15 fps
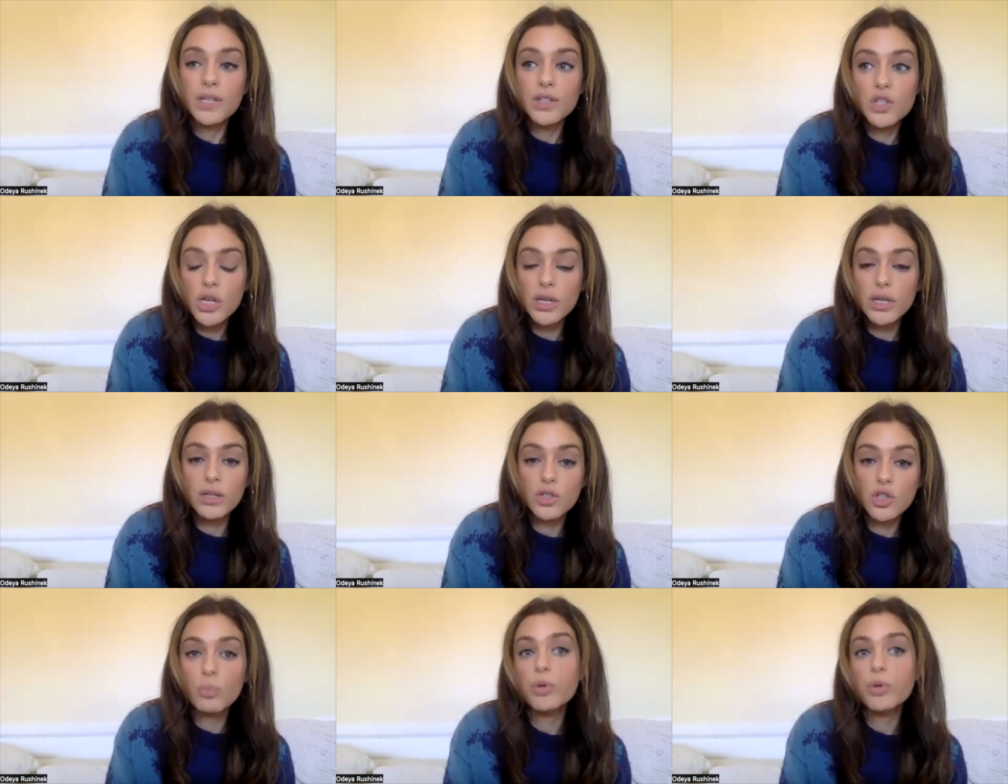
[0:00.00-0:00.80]

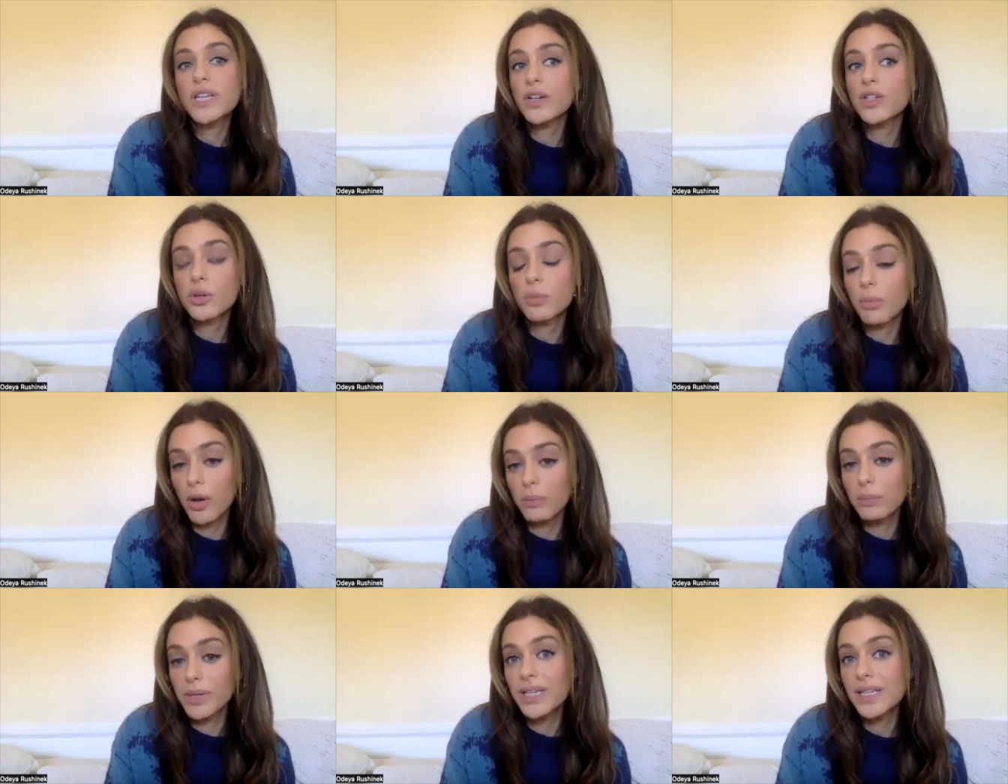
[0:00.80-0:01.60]
to to protect her
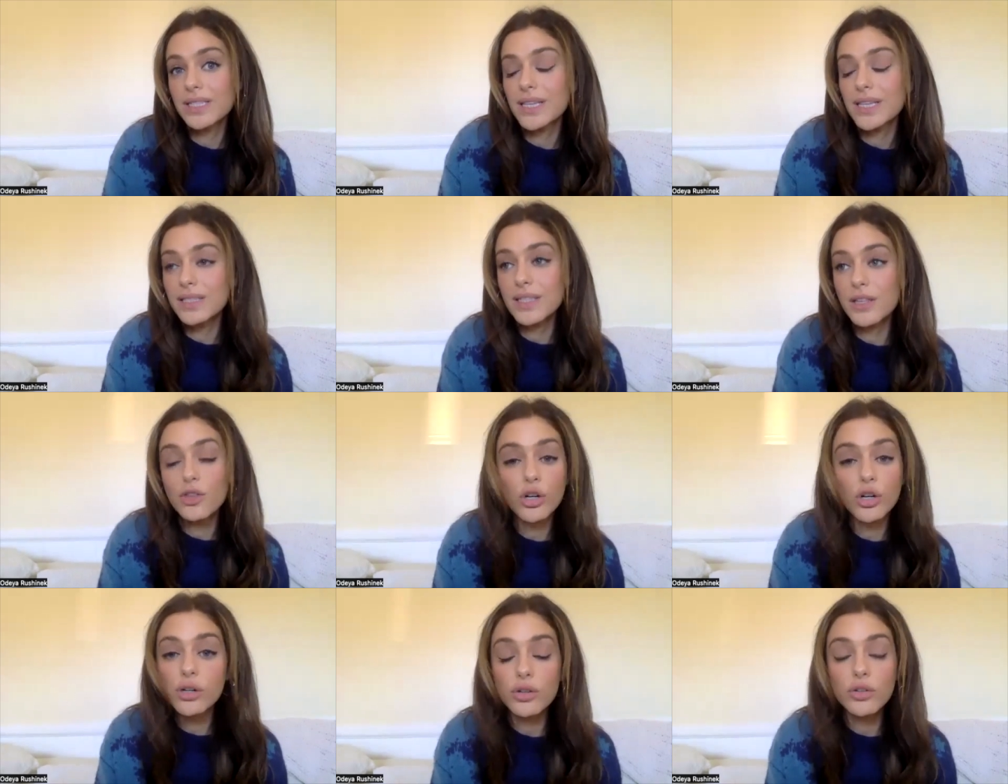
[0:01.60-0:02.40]
mom because that
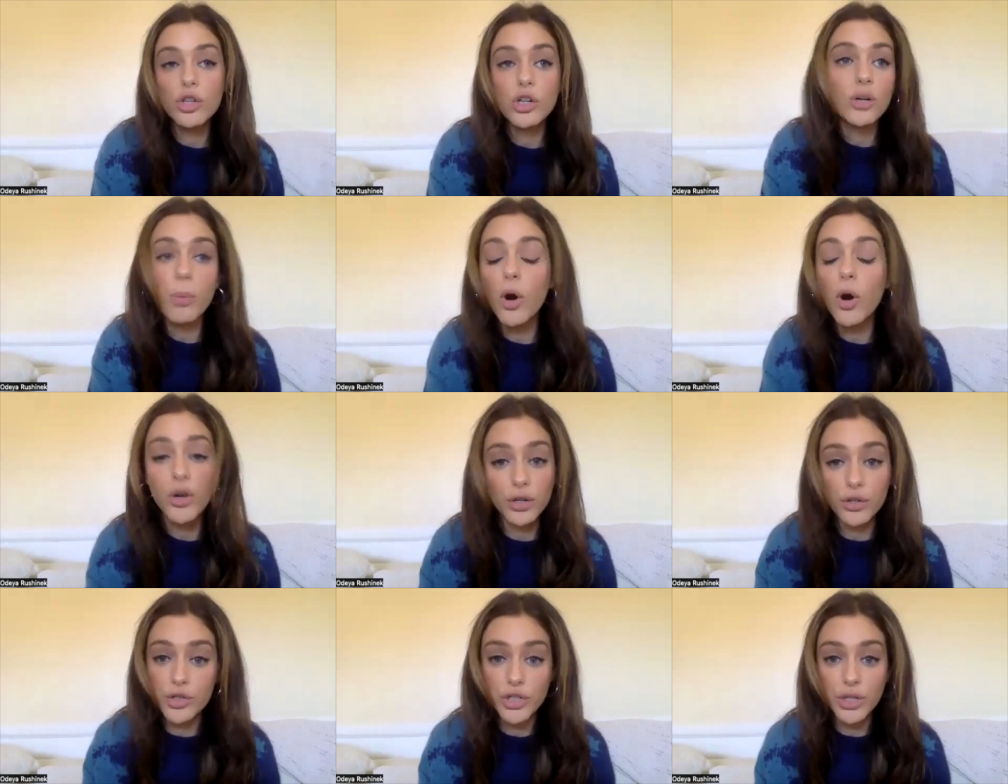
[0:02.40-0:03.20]
they're they're a
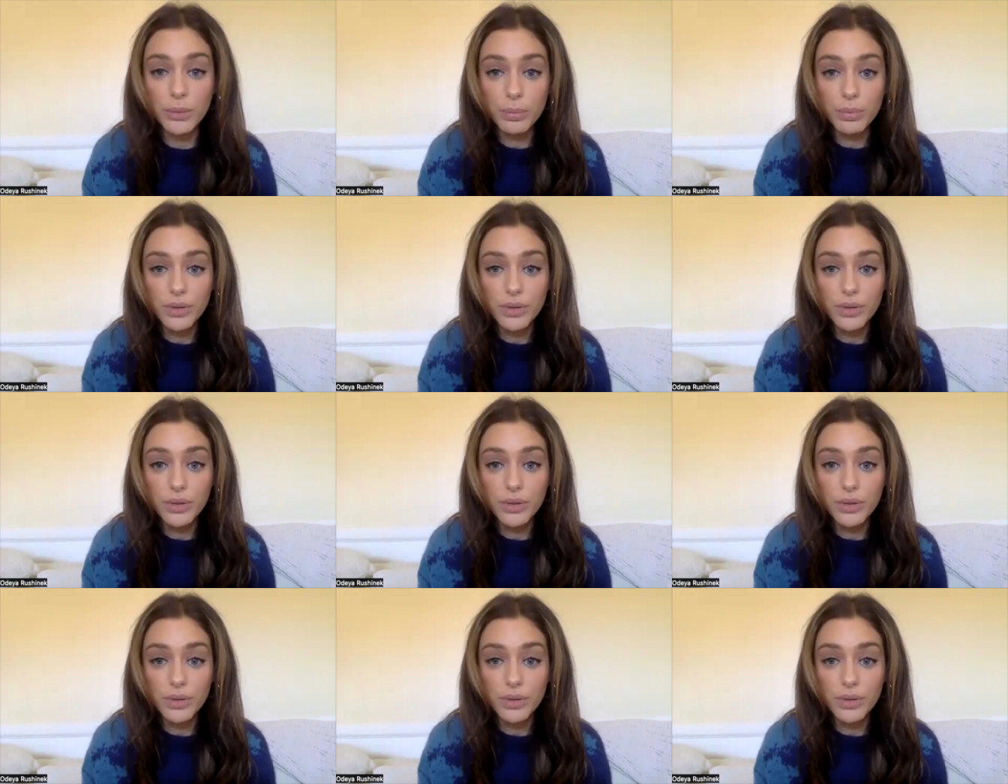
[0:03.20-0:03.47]
partnership.